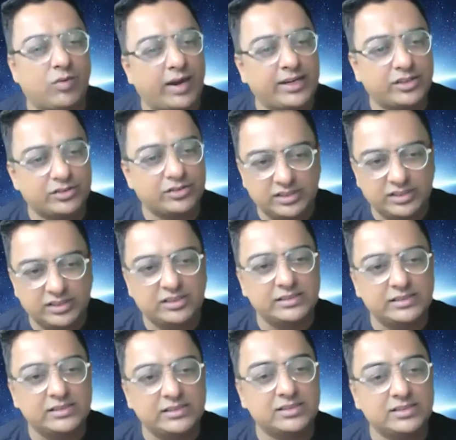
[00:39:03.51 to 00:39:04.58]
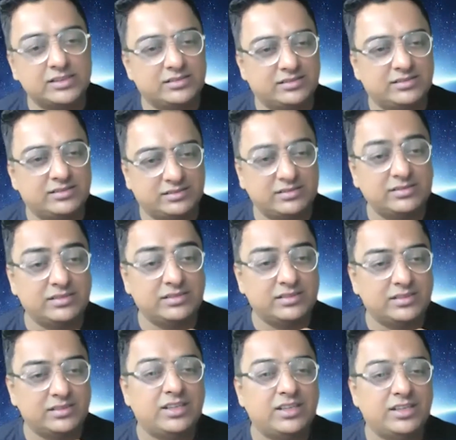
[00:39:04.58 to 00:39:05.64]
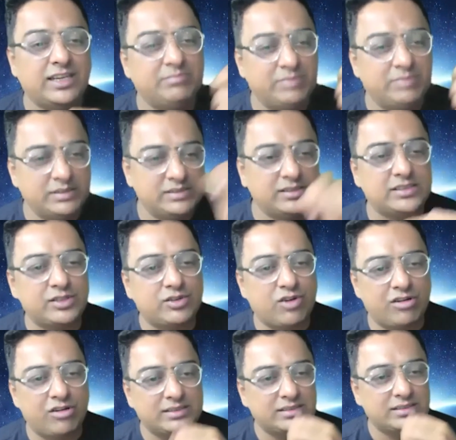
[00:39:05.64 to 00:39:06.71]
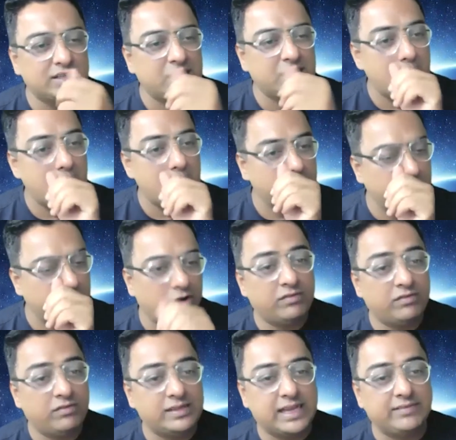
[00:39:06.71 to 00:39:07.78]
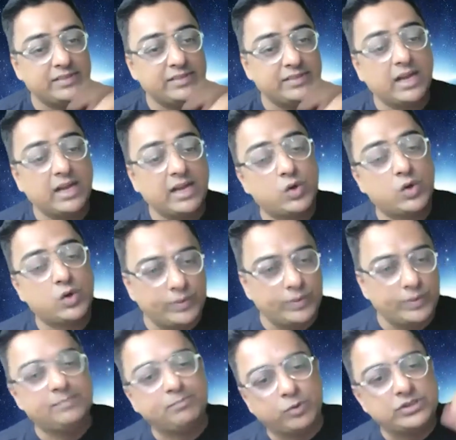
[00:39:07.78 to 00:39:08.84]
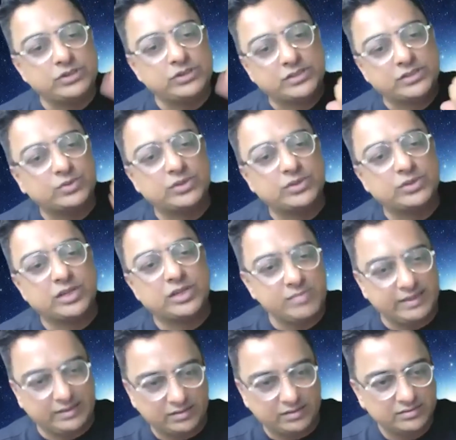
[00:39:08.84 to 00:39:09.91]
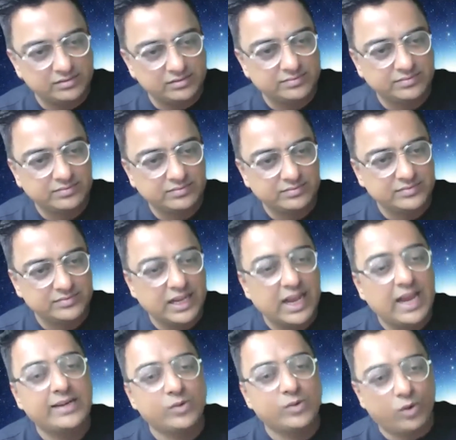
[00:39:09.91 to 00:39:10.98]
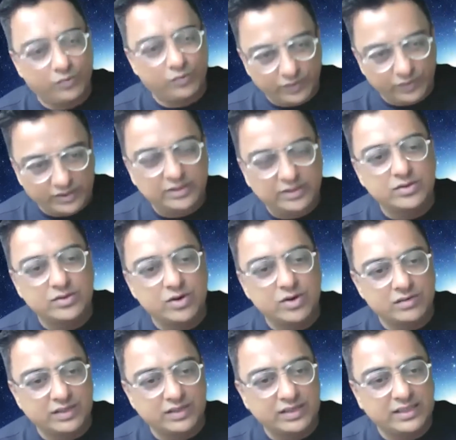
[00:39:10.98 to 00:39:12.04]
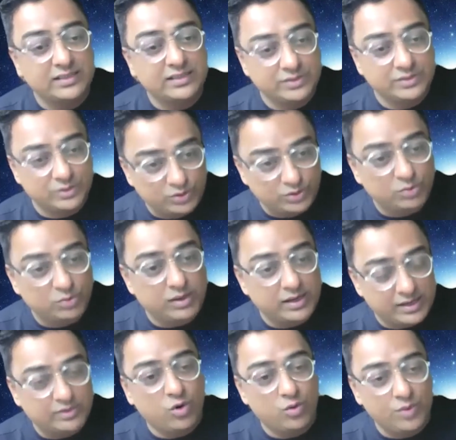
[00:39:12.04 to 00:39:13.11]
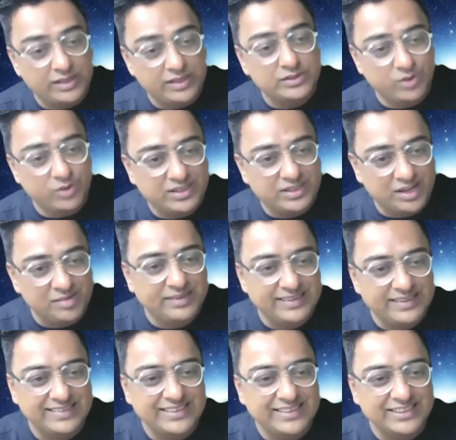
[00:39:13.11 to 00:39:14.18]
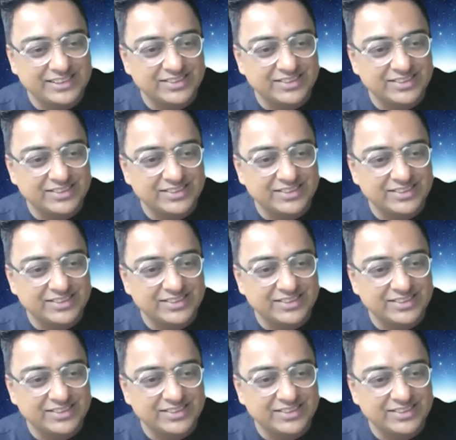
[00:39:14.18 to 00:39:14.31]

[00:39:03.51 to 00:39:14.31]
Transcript: You see, in business, hmm? in business and commerce, we will always have, yeah, COVID pushed us to the limit, and hopefully, God willing, Dubara COVID is not coming, you know.